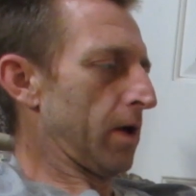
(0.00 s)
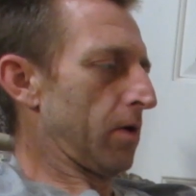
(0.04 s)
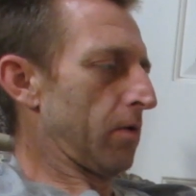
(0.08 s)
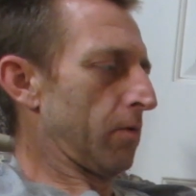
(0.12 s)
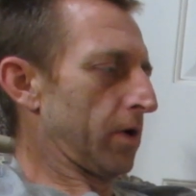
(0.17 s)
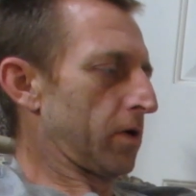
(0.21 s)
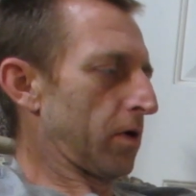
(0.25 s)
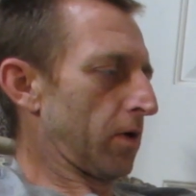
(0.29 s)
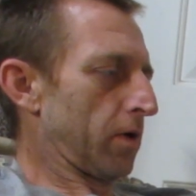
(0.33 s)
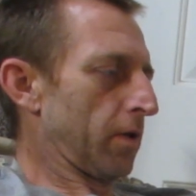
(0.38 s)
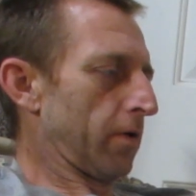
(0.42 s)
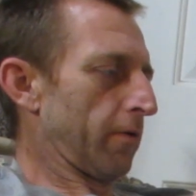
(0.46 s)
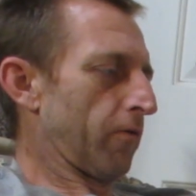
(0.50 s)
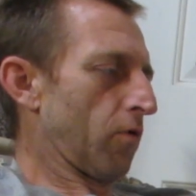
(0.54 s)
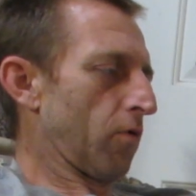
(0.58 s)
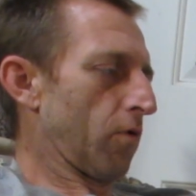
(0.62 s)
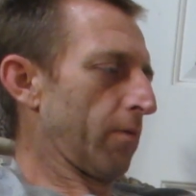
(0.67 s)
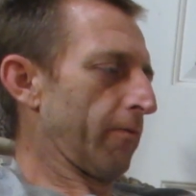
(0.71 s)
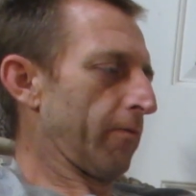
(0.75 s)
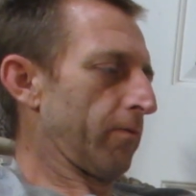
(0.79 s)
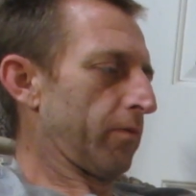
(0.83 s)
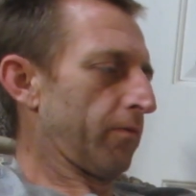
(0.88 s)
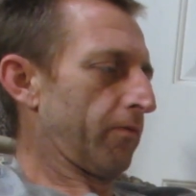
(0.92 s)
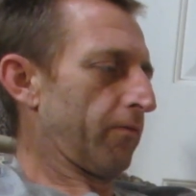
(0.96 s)
and return the
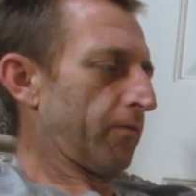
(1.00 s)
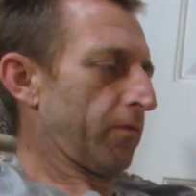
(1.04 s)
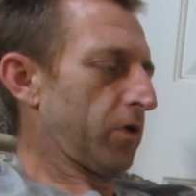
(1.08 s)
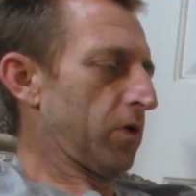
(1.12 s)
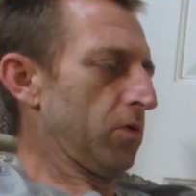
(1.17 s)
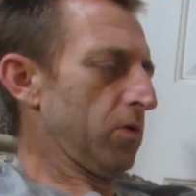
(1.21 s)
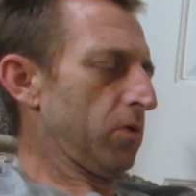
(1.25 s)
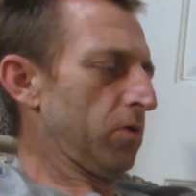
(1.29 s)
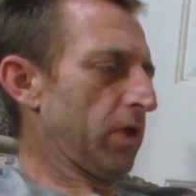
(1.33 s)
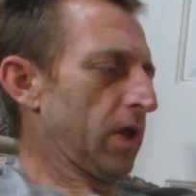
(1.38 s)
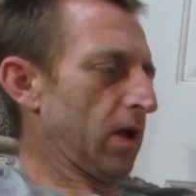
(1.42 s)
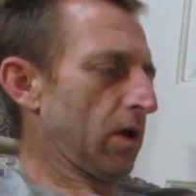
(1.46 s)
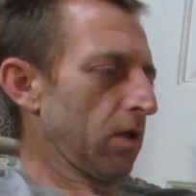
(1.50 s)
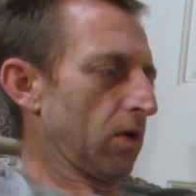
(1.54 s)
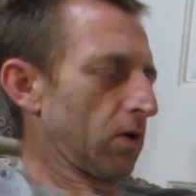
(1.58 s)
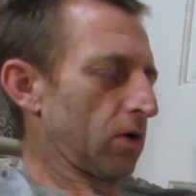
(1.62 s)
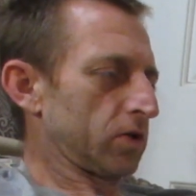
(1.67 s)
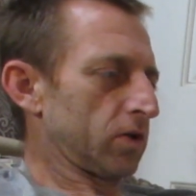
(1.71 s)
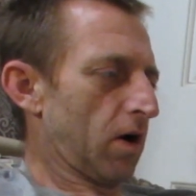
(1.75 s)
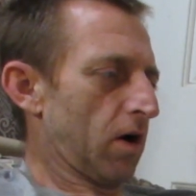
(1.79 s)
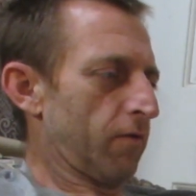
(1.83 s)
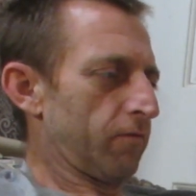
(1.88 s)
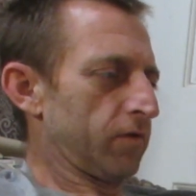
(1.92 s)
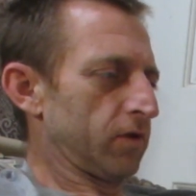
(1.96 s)
form to the
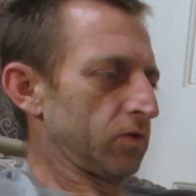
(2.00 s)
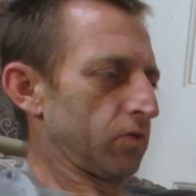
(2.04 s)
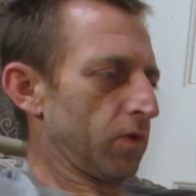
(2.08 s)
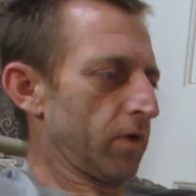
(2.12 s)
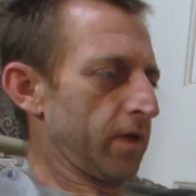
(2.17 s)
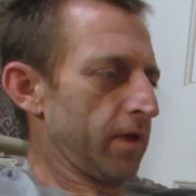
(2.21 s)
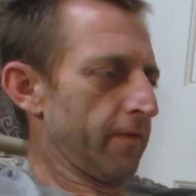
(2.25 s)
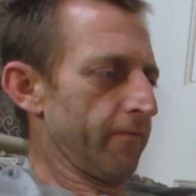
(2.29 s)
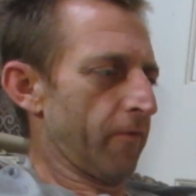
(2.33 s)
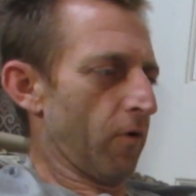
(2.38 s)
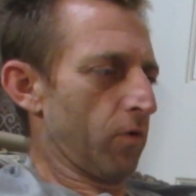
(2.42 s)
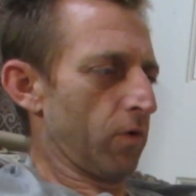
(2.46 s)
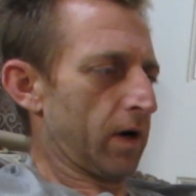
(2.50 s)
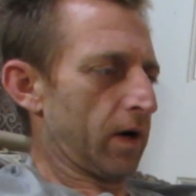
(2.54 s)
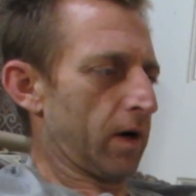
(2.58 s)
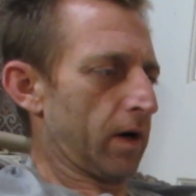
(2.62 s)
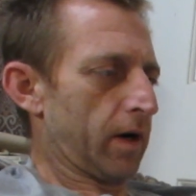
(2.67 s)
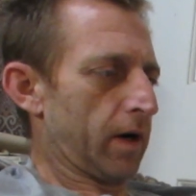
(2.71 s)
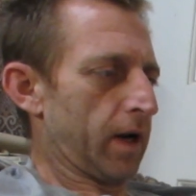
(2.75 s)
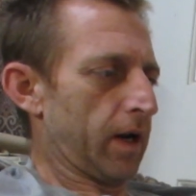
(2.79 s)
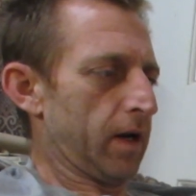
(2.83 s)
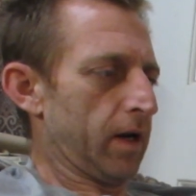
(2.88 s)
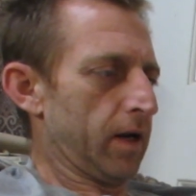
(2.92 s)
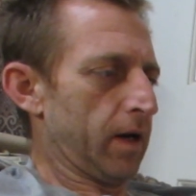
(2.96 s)
clerk's office within
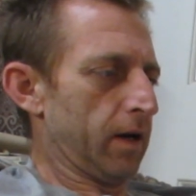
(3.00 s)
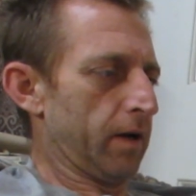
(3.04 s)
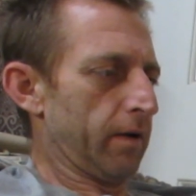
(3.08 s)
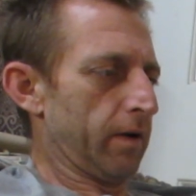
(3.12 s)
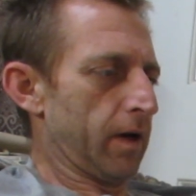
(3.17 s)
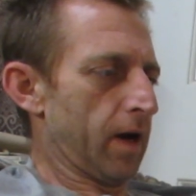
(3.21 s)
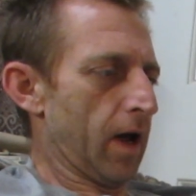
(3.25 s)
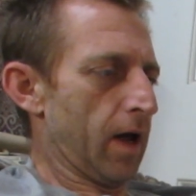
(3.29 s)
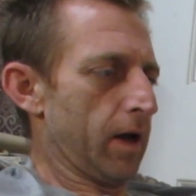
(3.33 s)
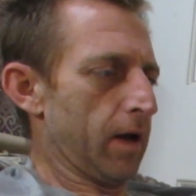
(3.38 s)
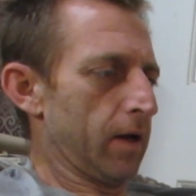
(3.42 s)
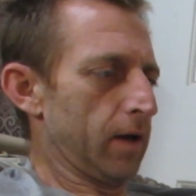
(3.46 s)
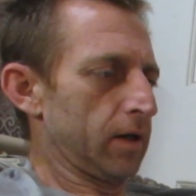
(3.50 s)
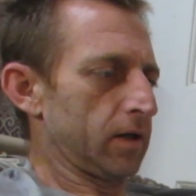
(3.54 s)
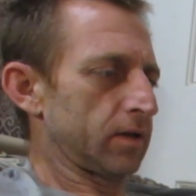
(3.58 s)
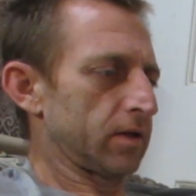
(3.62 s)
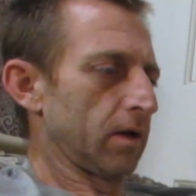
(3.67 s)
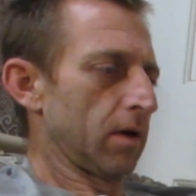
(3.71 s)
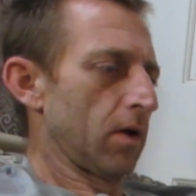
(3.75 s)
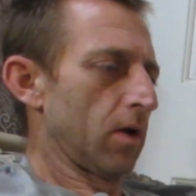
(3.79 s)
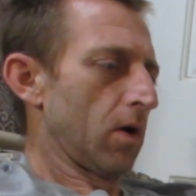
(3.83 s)
14 days.